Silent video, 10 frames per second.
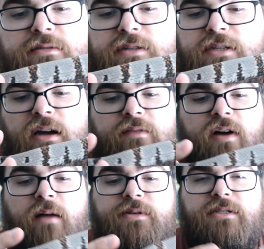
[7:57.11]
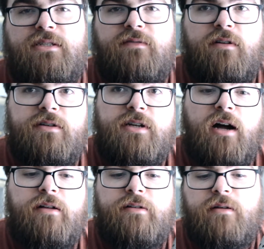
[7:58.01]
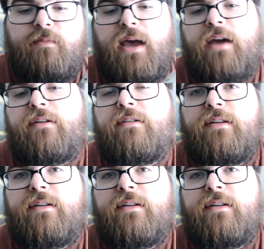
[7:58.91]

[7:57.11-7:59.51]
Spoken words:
There's a ton of options as far as color and pattern